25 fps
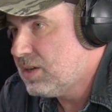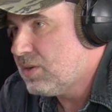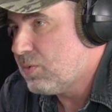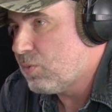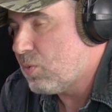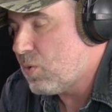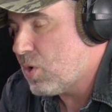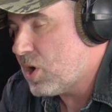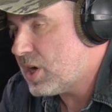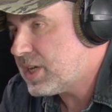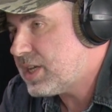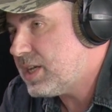
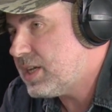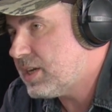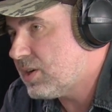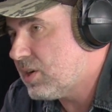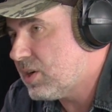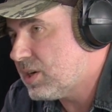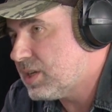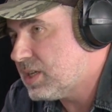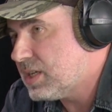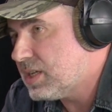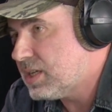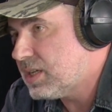working
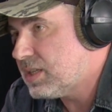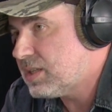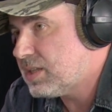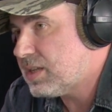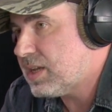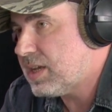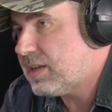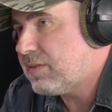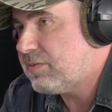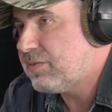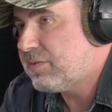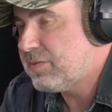on it
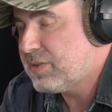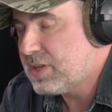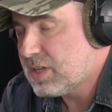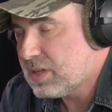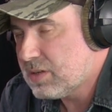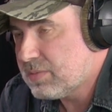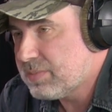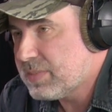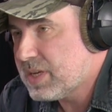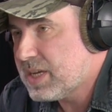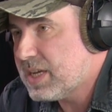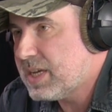and
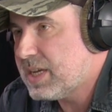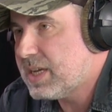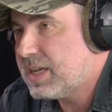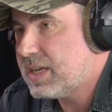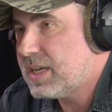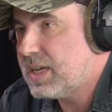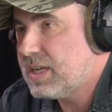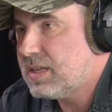filming,